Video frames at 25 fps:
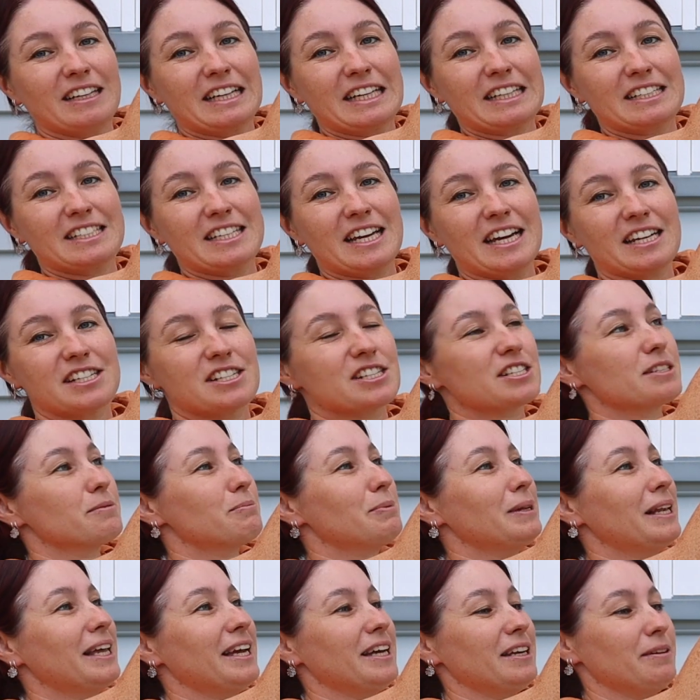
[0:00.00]
attach the
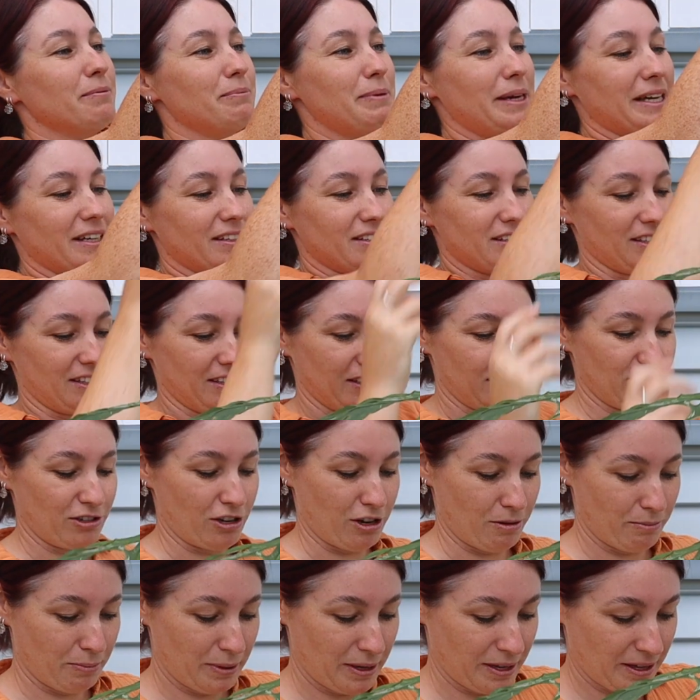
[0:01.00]
plant back to the
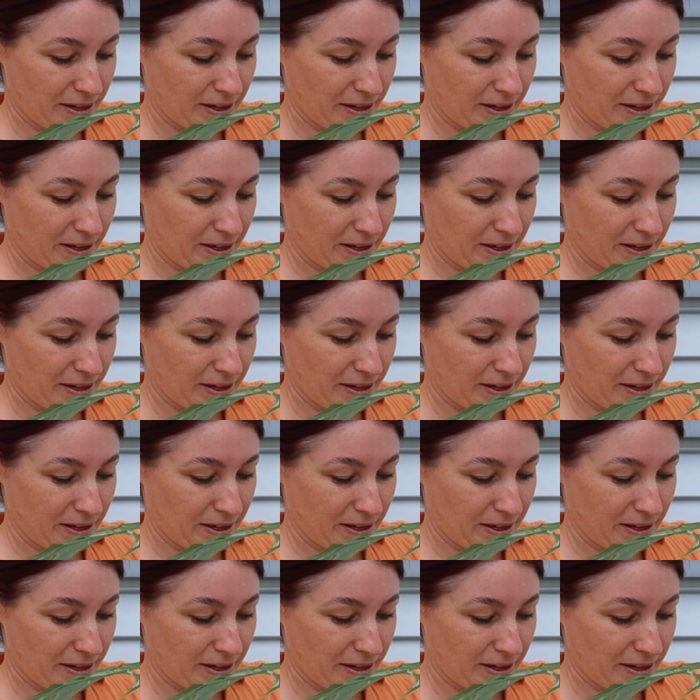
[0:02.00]
top.